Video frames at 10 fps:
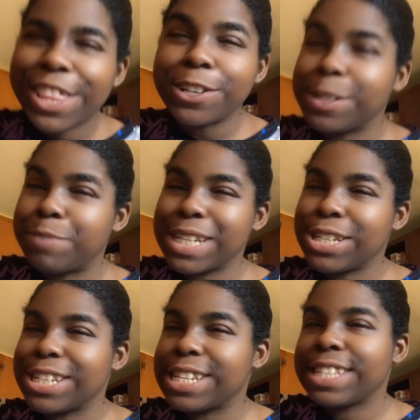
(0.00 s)
those
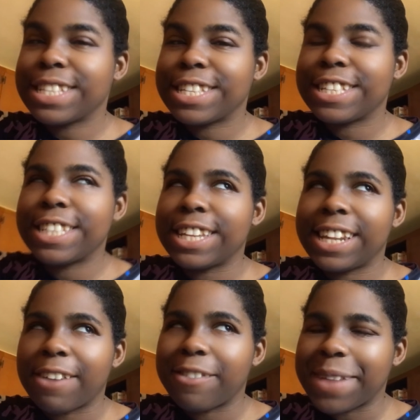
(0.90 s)
bitches, it
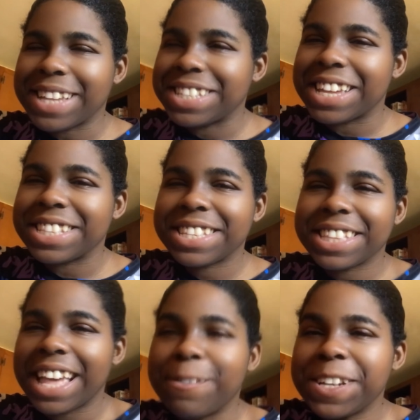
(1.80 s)
never makes sense.
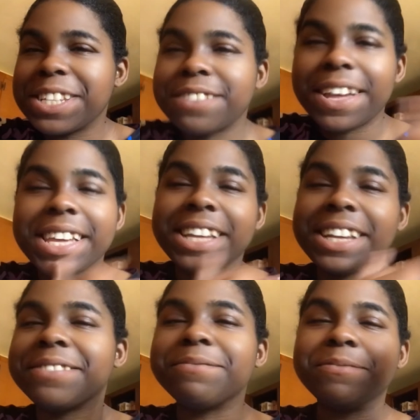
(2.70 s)
Like we just
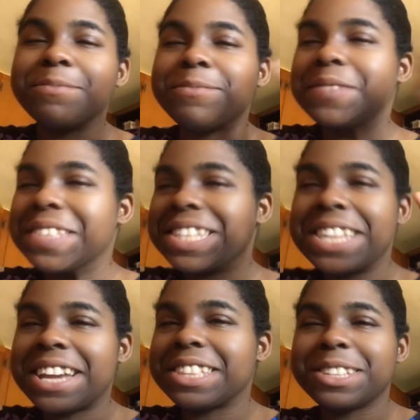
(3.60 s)
fucking
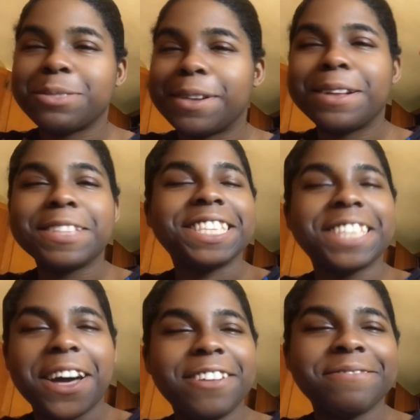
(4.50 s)
out of this world.
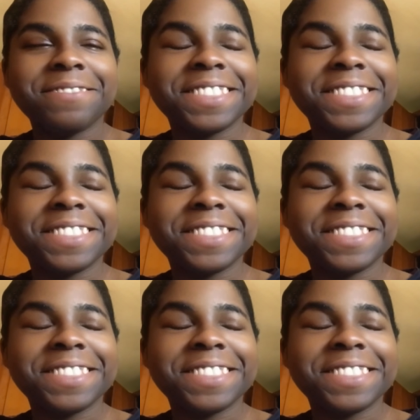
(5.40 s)
So